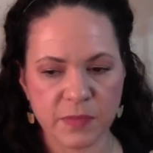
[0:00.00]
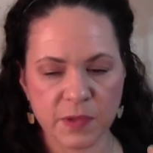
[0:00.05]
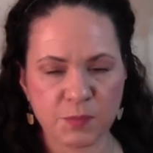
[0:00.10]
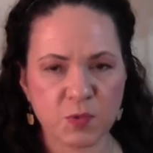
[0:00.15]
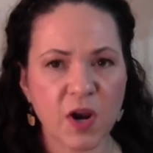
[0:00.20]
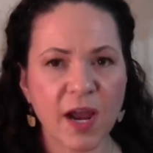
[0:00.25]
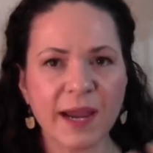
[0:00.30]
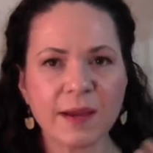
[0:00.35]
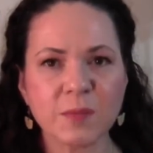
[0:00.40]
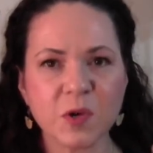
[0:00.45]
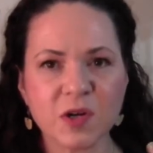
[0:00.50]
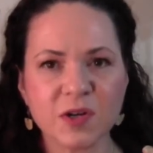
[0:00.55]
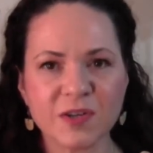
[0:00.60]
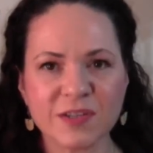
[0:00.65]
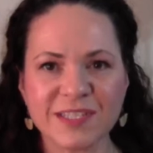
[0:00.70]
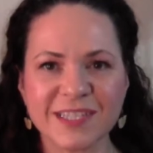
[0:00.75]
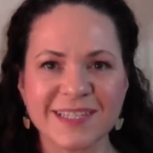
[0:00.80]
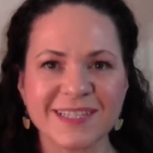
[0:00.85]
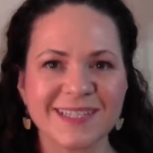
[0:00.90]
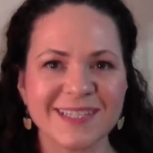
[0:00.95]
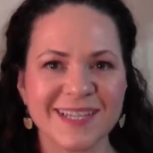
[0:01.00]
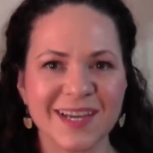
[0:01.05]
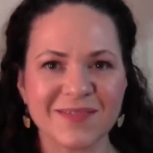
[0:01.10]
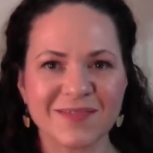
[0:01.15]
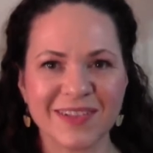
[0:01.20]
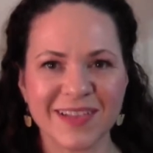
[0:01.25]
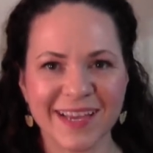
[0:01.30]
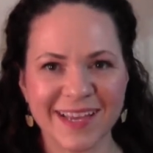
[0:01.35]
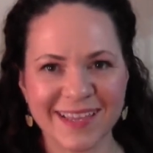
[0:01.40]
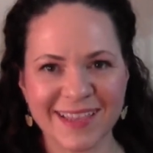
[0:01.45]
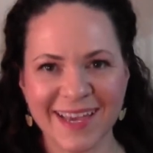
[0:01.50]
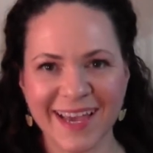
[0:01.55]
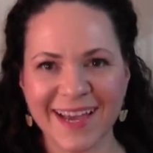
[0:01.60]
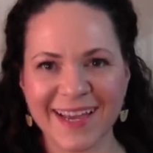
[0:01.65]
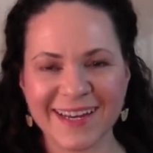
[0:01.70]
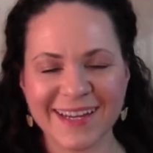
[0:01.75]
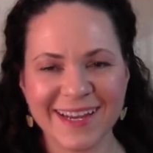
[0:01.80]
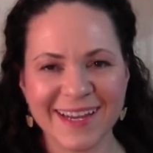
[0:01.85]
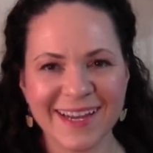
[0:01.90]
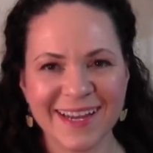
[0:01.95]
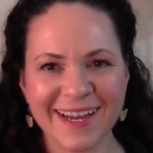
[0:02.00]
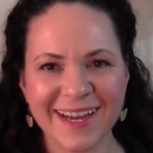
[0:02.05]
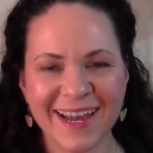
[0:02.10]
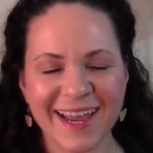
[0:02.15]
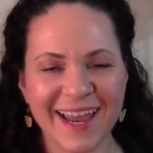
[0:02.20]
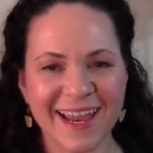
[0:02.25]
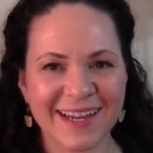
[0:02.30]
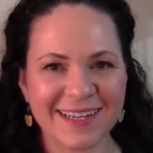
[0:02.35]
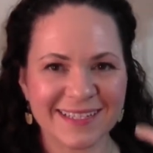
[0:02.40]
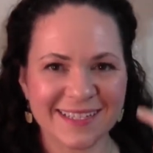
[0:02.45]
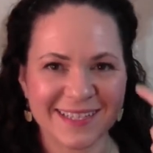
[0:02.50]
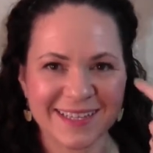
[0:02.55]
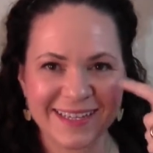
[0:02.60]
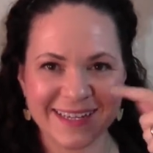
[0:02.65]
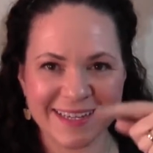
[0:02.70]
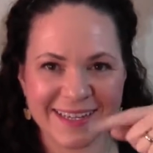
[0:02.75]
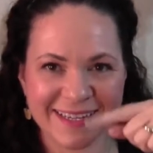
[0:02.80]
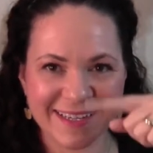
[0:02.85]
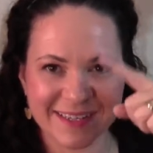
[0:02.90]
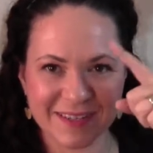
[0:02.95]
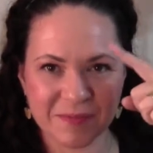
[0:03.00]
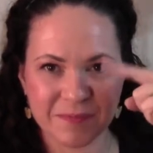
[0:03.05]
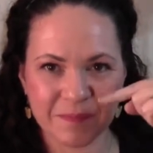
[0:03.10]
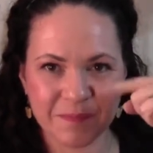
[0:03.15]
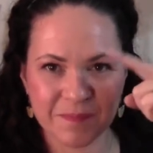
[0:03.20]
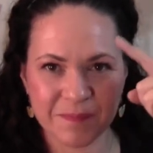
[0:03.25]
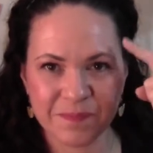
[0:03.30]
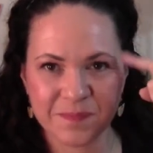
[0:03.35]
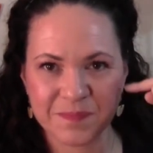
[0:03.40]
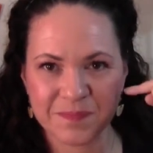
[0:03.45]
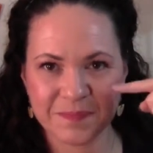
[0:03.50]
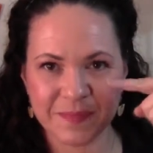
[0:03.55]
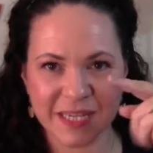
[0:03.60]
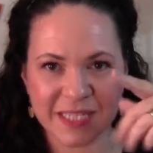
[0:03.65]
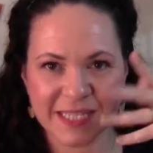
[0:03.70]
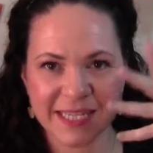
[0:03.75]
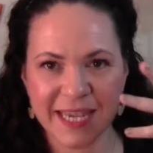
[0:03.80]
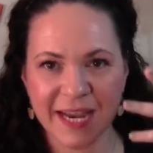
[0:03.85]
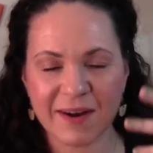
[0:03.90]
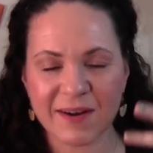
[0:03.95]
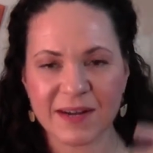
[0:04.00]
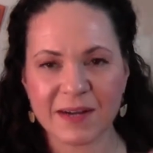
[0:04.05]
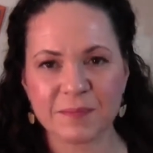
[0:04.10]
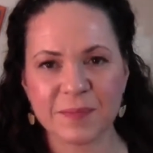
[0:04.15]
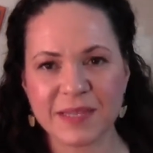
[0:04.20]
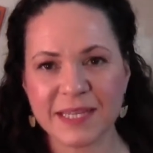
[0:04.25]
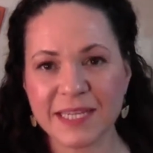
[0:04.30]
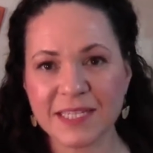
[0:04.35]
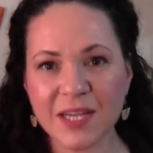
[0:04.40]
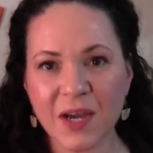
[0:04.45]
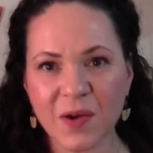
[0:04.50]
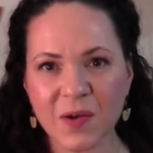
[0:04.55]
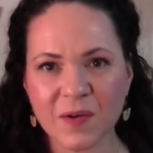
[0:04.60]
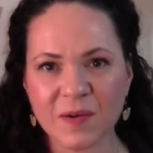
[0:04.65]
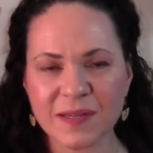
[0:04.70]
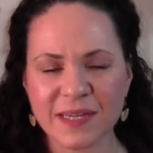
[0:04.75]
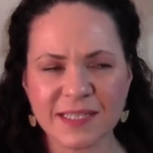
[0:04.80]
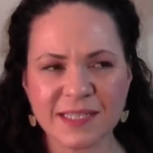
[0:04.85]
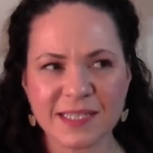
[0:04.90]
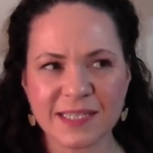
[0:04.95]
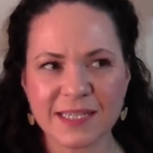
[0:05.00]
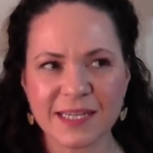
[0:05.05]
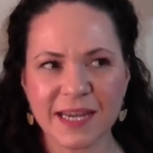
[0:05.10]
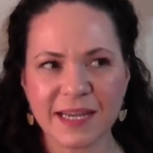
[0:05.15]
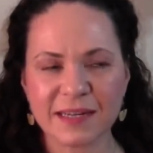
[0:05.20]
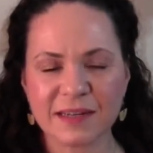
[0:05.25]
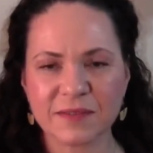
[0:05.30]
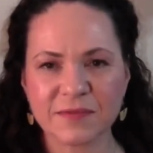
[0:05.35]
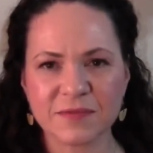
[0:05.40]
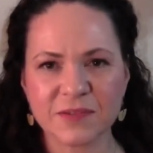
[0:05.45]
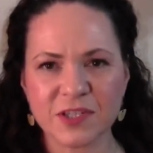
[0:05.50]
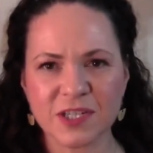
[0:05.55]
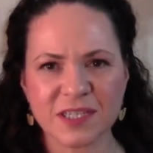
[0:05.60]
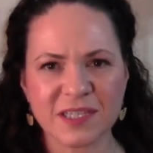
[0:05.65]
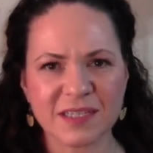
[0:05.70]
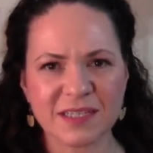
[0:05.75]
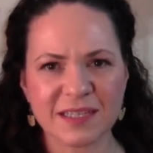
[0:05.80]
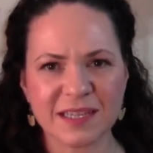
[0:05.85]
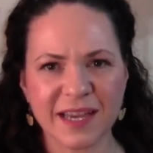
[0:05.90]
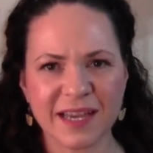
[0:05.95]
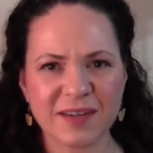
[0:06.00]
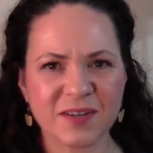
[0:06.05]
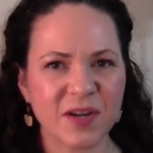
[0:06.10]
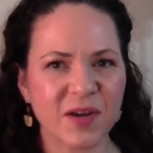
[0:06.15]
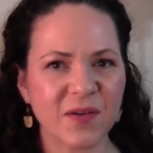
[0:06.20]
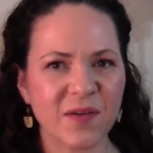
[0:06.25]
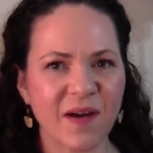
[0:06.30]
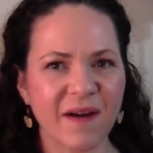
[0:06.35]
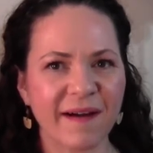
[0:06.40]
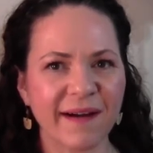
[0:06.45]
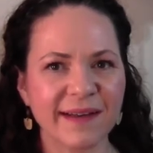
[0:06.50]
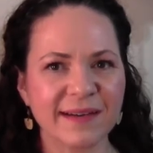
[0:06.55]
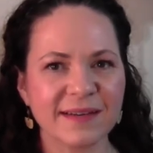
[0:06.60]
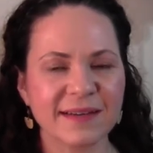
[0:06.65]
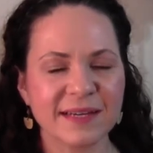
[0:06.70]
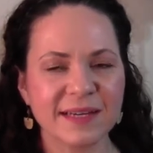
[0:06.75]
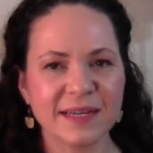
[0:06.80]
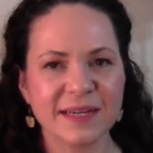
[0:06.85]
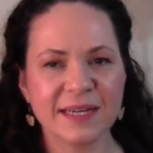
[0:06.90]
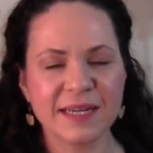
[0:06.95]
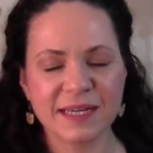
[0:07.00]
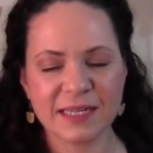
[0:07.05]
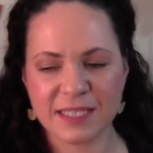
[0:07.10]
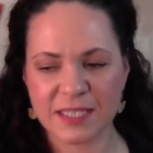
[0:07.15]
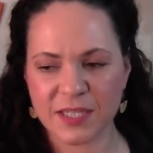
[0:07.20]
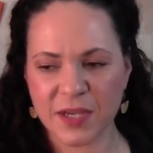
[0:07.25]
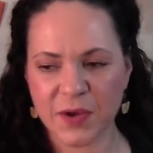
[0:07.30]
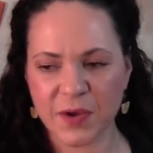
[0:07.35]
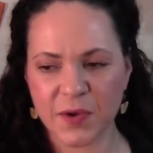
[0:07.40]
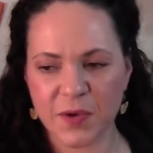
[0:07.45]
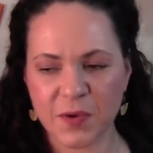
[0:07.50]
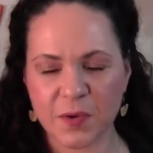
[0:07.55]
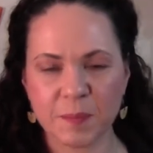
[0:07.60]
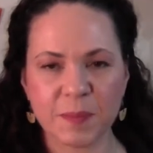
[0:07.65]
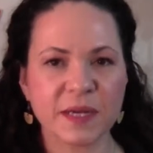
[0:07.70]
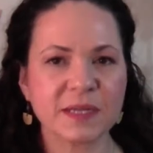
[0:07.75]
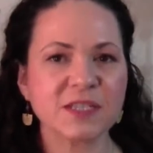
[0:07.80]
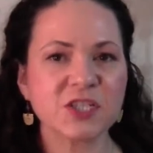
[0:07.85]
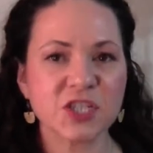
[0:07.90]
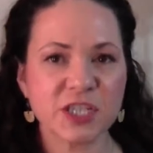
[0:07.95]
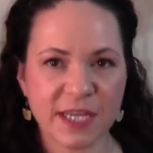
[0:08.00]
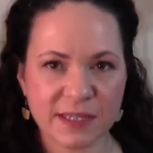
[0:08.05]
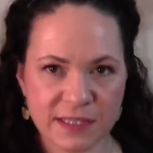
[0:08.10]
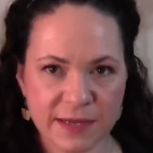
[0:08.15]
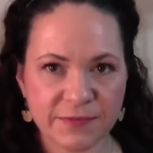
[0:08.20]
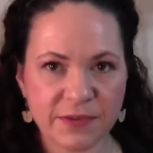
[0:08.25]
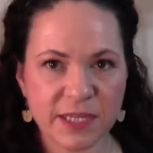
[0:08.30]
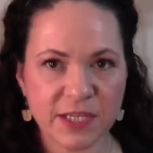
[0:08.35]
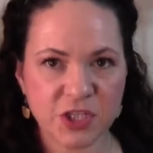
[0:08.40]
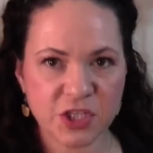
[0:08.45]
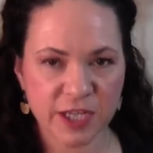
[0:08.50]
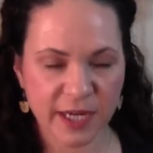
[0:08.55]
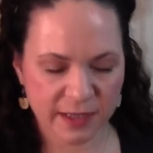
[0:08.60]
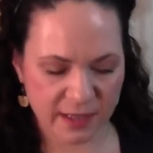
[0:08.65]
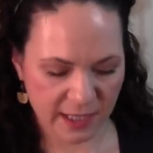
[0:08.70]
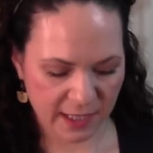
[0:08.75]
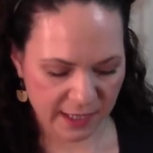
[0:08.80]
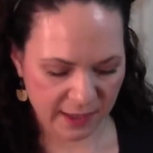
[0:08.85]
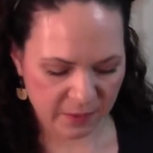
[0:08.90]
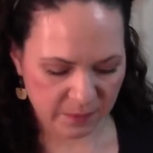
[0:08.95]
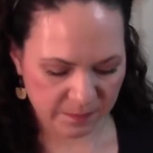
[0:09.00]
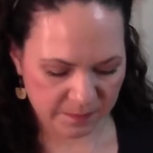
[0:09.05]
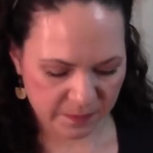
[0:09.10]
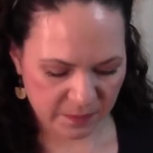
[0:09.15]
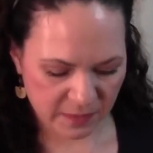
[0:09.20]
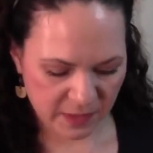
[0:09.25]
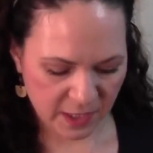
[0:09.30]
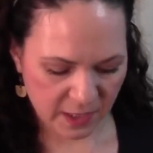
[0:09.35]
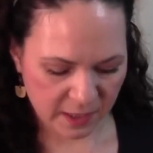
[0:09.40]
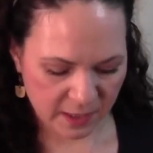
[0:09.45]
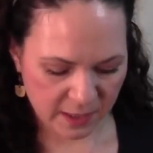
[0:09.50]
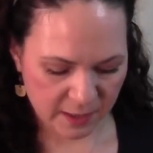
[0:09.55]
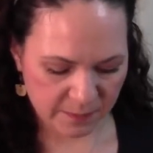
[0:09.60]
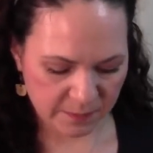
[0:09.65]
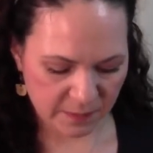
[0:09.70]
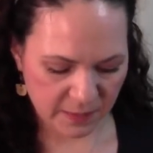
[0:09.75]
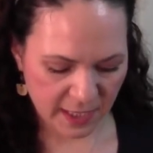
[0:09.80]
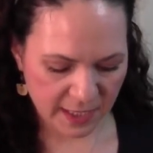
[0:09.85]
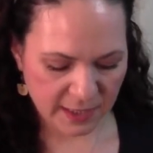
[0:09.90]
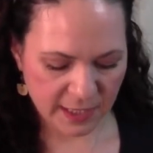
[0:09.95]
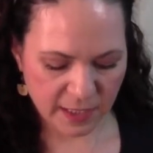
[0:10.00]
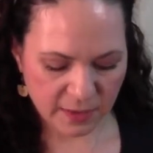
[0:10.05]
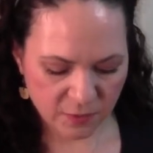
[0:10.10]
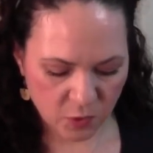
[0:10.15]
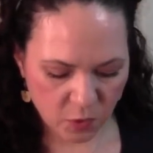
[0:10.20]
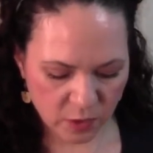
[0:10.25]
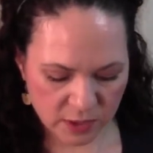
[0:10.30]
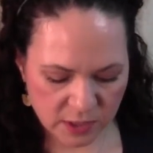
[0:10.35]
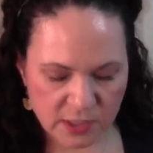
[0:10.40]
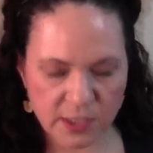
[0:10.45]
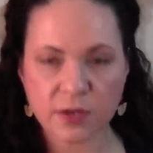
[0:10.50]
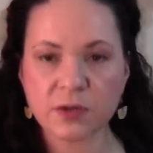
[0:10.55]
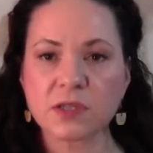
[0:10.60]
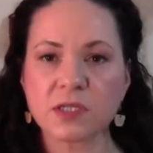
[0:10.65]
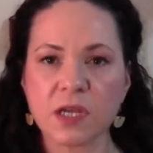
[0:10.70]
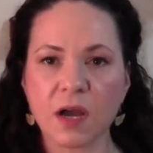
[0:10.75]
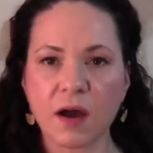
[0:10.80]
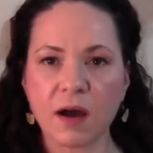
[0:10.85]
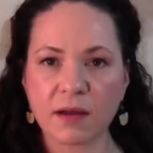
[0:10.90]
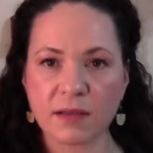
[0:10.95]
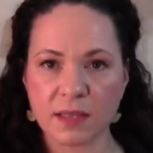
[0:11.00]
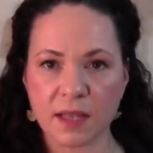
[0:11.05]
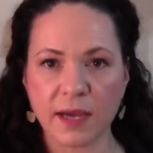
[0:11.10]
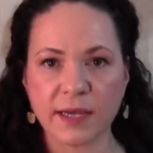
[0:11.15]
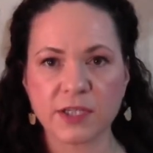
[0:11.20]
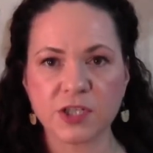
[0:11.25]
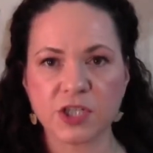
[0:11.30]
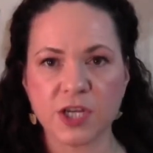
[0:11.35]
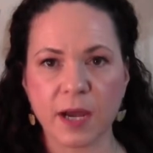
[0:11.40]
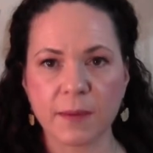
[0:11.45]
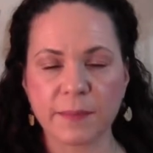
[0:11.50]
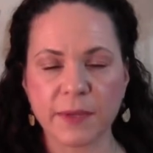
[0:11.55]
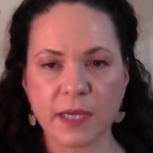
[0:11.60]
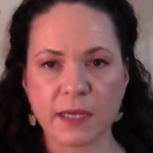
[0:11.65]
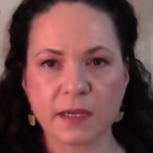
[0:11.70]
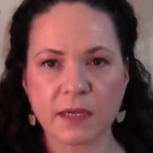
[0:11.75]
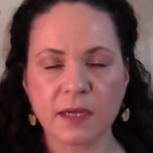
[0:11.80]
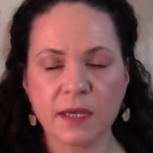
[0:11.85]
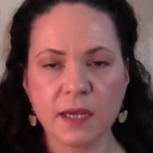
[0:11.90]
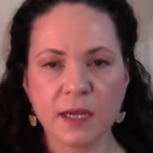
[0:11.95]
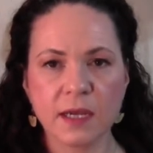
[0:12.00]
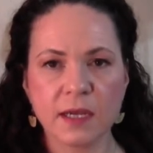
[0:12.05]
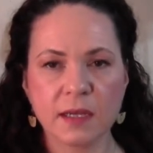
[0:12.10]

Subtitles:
the primers and stuff like that, and the mascara, but they don't. It's kind of just, I don't know, odd. So, but definitely check that out. And then, of course, there's online shopping.